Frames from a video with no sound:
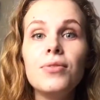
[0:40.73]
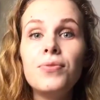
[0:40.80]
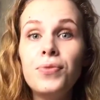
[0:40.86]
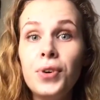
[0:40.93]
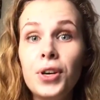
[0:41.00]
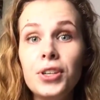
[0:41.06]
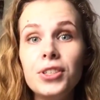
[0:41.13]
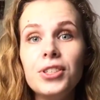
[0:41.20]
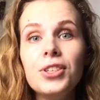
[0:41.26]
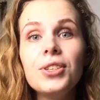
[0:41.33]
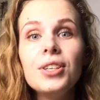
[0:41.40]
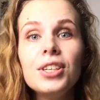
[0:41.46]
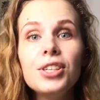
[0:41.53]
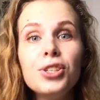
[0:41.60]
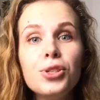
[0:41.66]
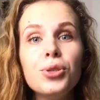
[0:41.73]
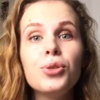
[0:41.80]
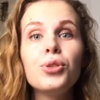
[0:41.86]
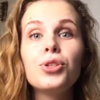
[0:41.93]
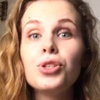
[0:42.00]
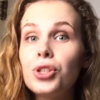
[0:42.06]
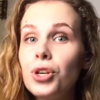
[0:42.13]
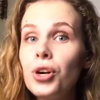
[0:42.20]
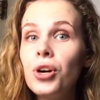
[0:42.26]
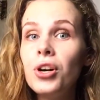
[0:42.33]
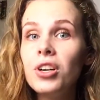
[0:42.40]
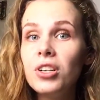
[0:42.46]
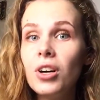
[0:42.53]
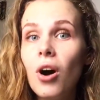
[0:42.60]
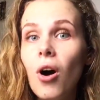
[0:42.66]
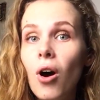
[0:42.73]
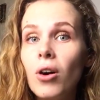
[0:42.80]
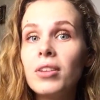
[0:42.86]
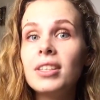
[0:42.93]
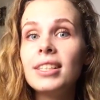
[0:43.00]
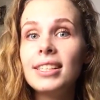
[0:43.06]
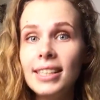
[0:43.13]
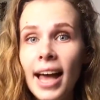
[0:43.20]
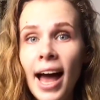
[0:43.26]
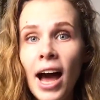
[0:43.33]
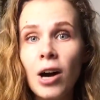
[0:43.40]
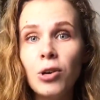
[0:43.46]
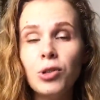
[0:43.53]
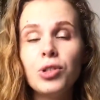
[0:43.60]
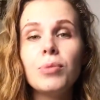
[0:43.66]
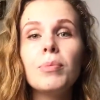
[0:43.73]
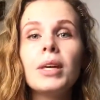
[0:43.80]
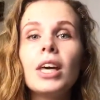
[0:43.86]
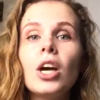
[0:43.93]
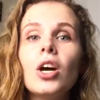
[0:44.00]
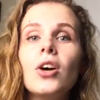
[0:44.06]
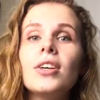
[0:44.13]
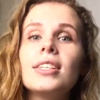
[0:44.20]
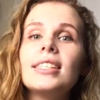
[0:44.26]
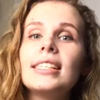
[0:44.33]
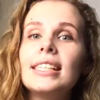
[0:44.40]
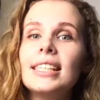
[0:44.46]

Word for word: First, you need to turn on sound because